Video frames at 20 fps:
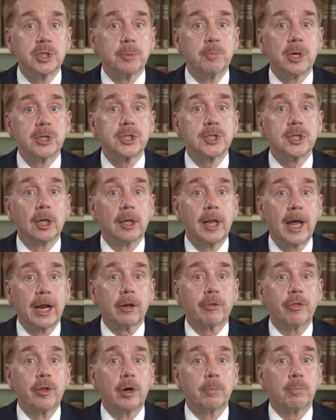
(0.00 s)
must
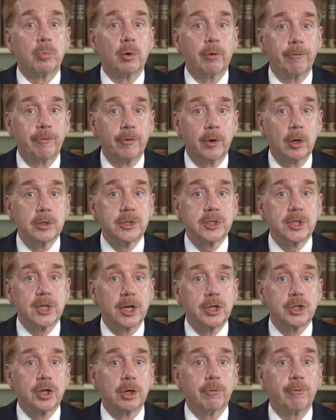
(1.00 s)
select their preferred
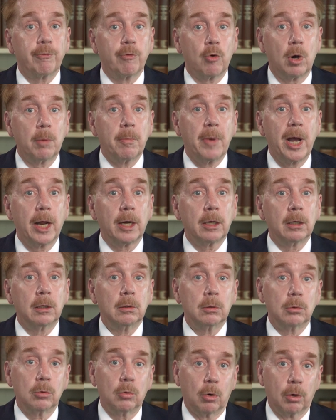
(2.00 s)
session format
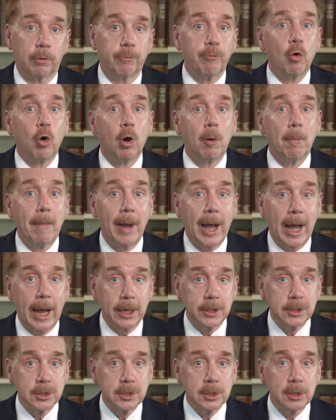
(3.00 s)
or
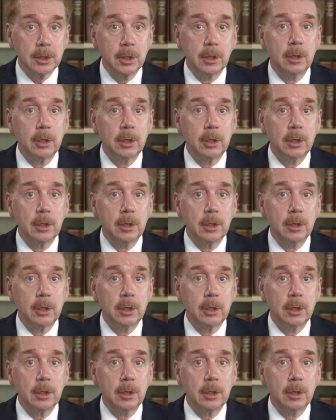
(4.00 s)
formats: